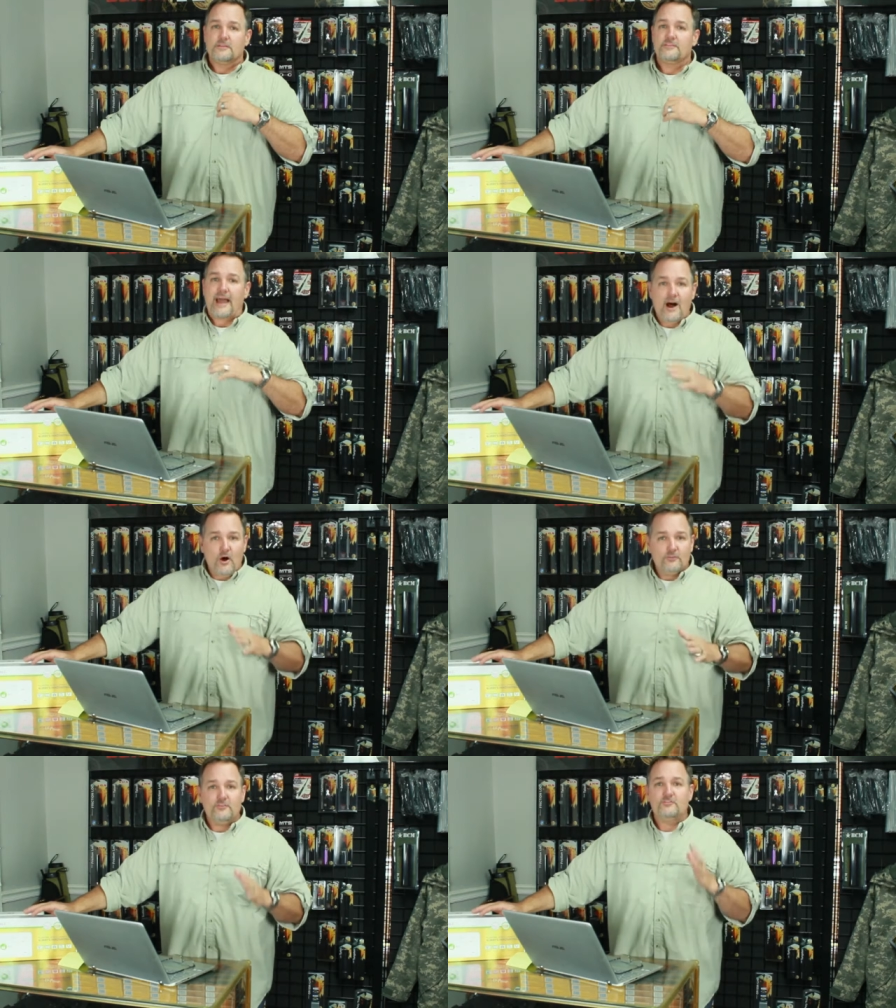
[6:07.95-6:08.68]

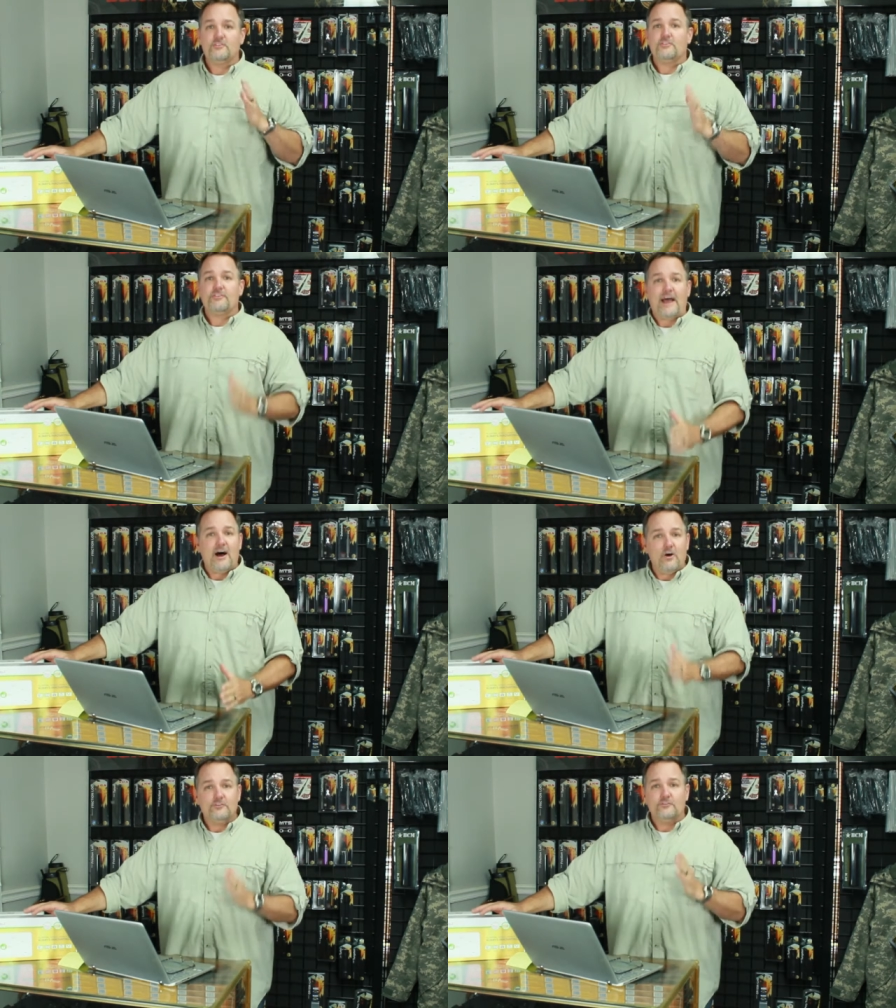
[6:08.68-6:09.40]
thousands and
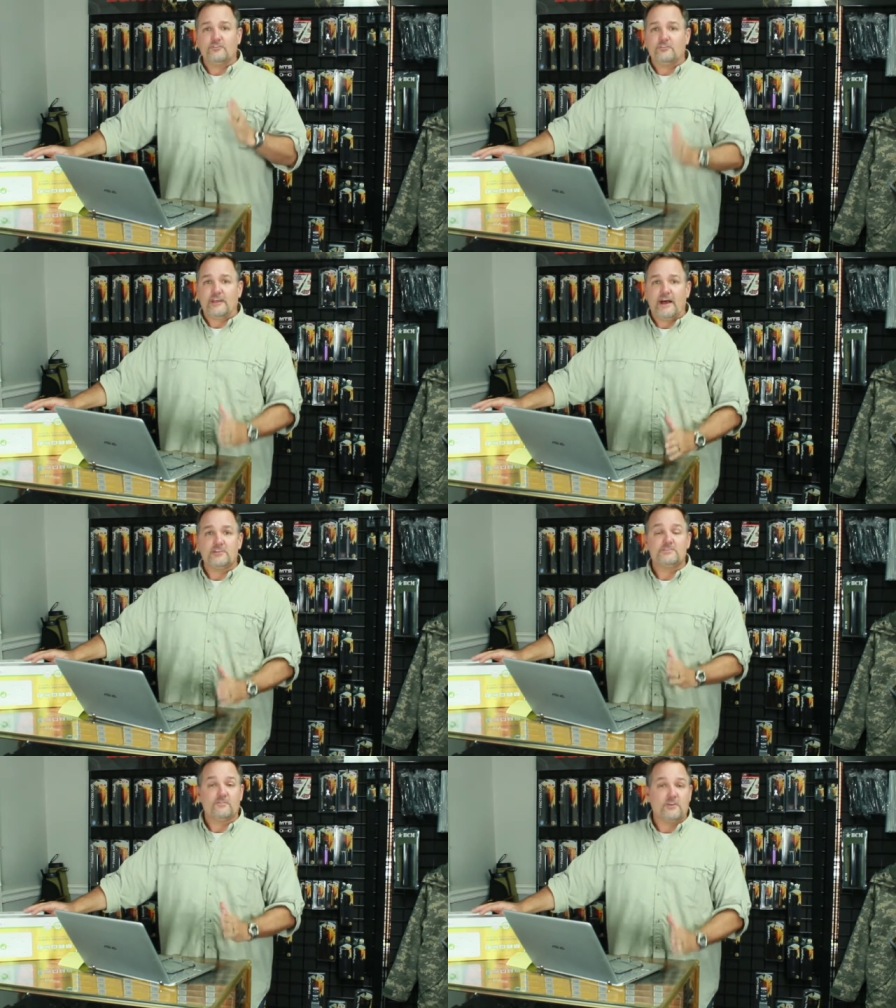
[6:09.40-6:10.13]
thousands and
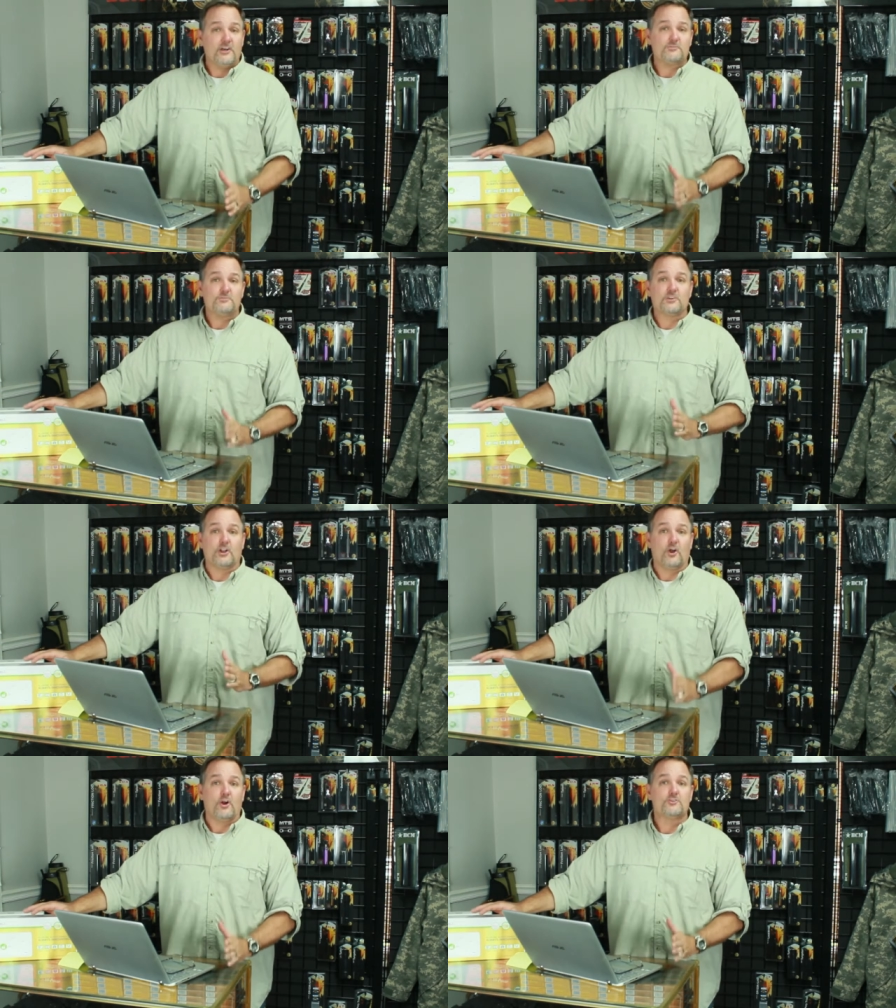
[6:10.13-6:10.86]
thousands of customers that
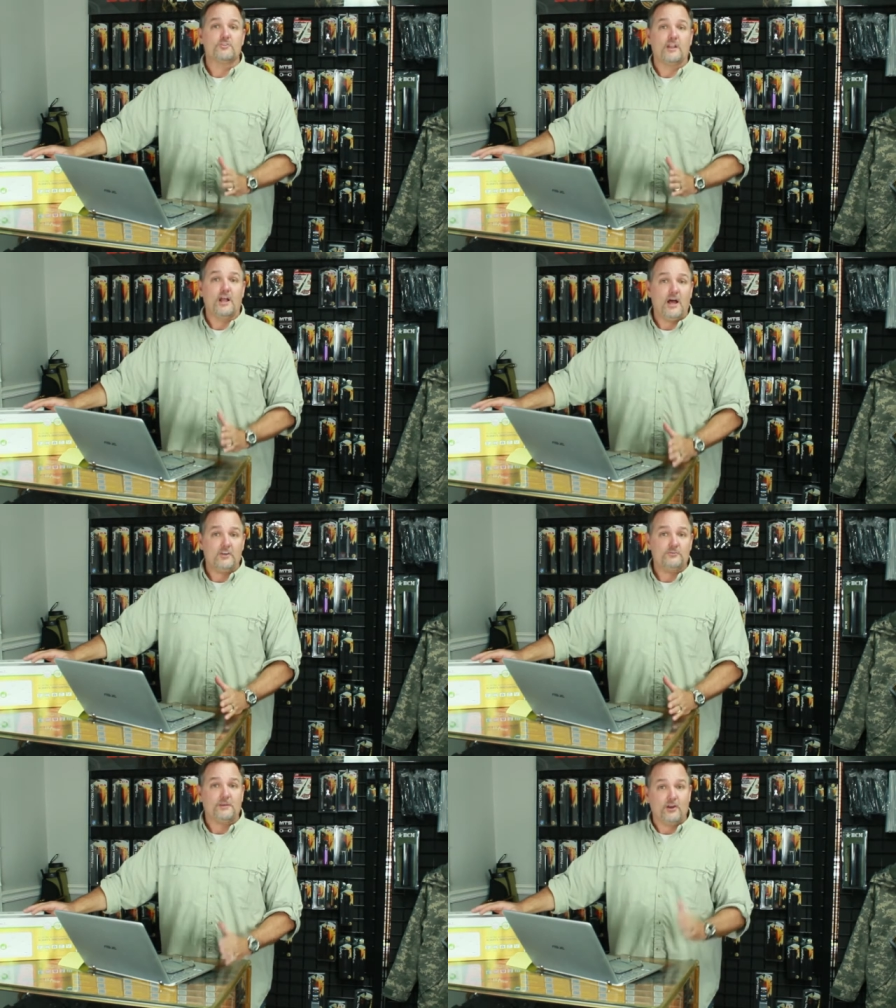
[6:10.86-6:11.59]
are larger than
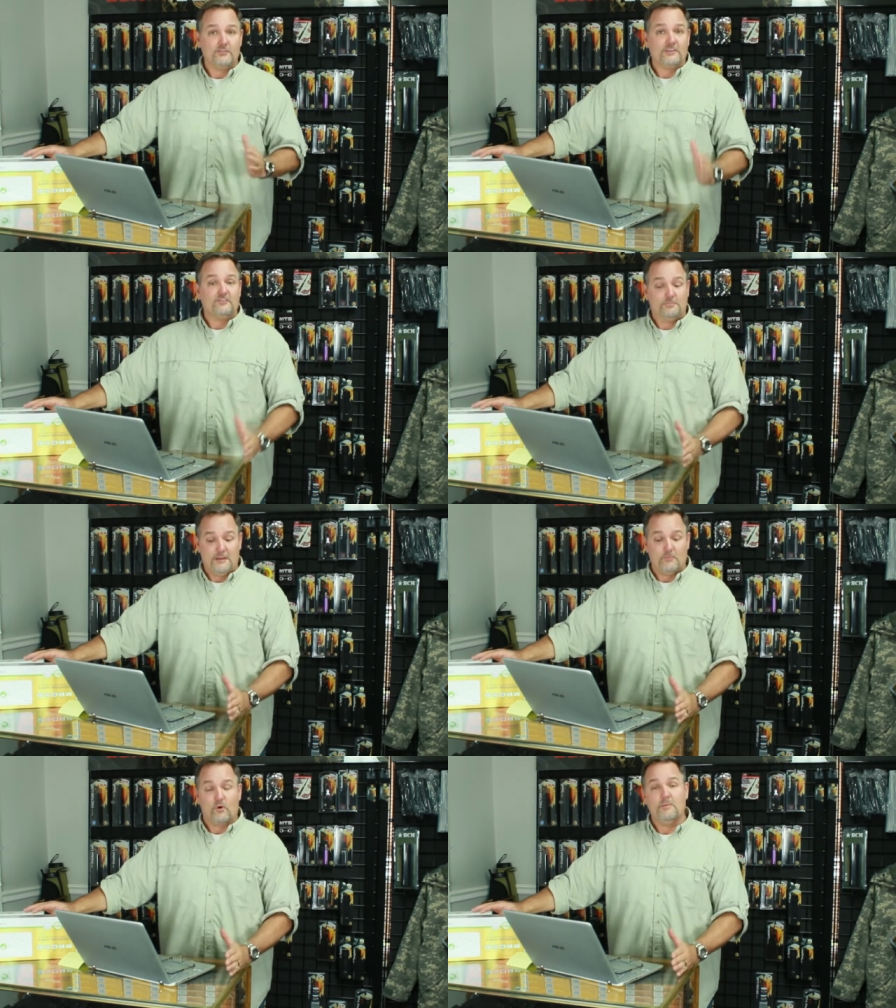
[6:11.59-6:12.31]
us, because they
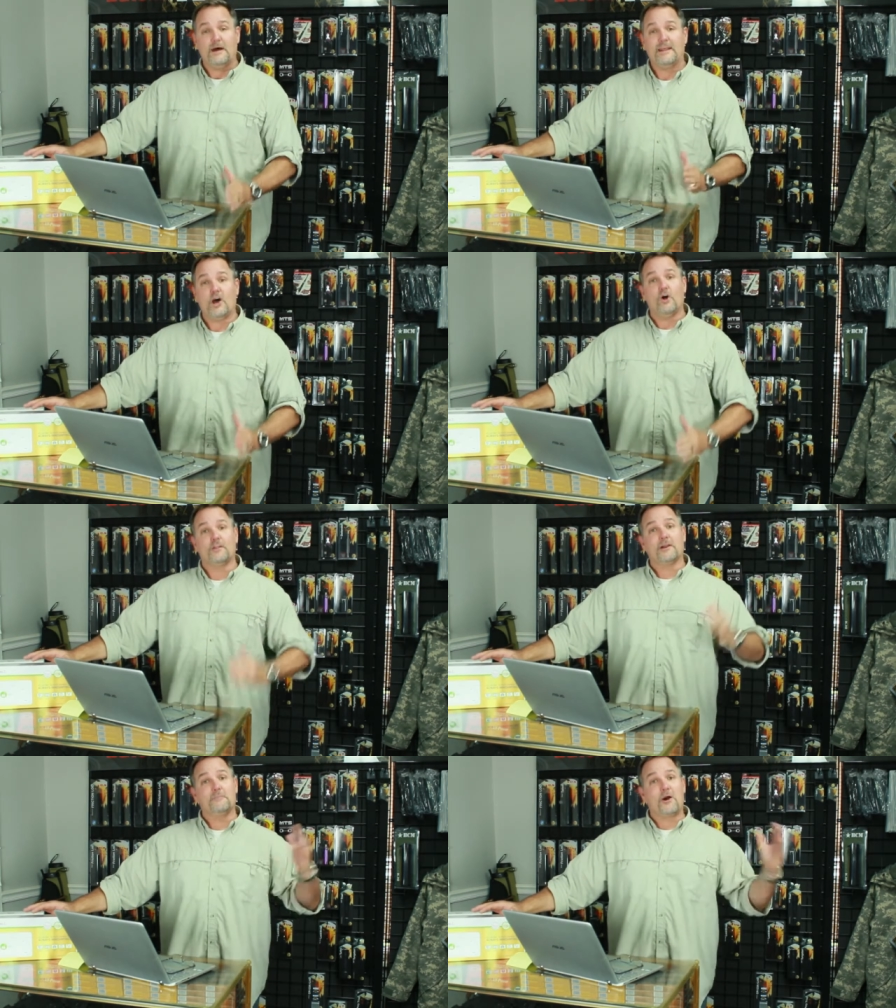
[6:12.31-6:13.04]
spent more money
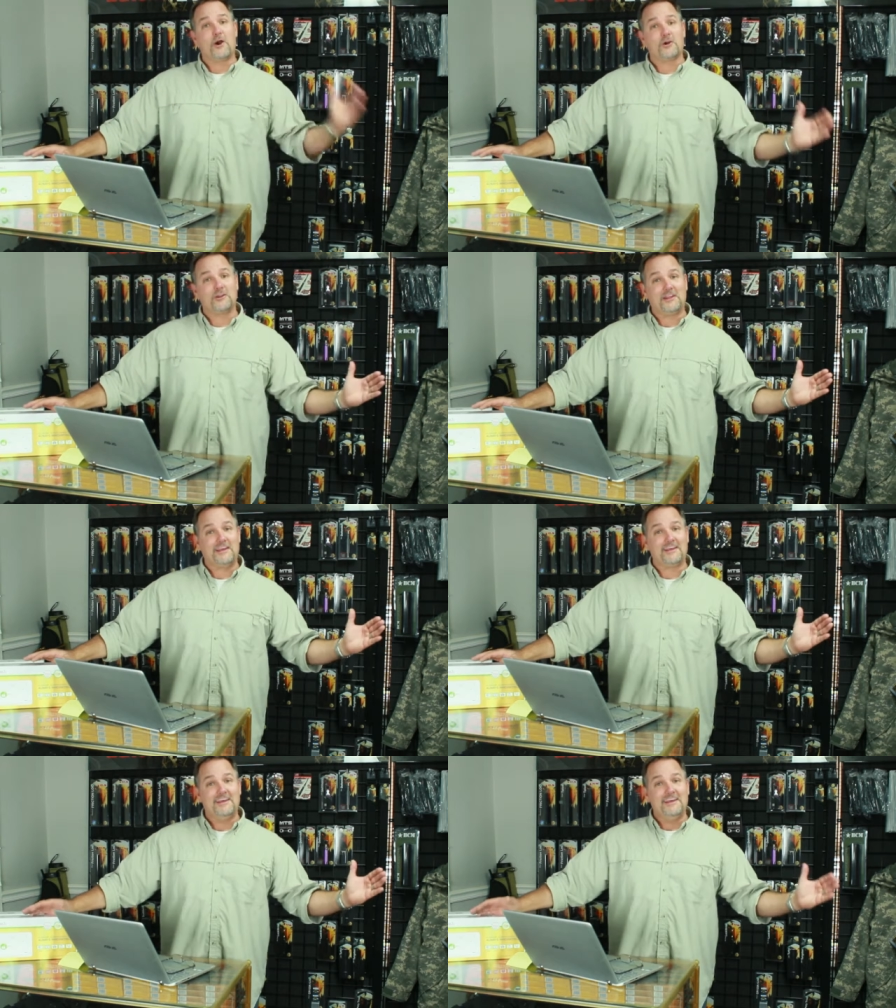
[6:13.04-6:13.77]
on their
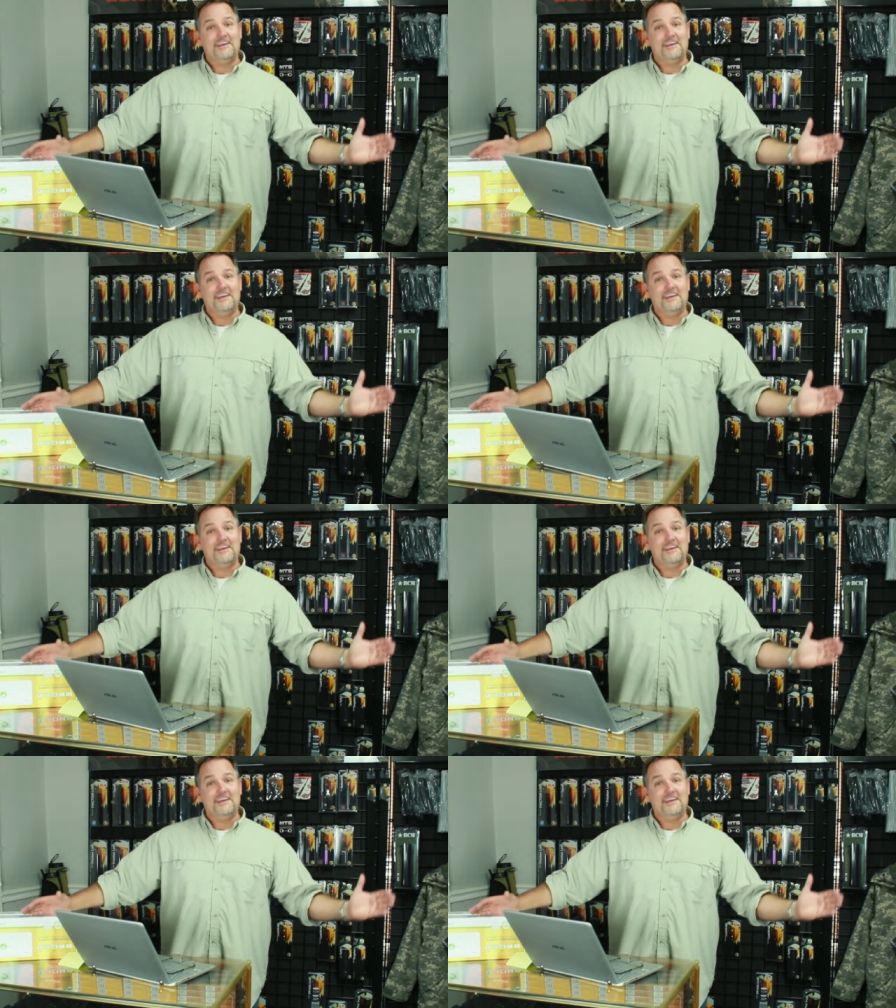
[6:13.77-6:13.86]
marketing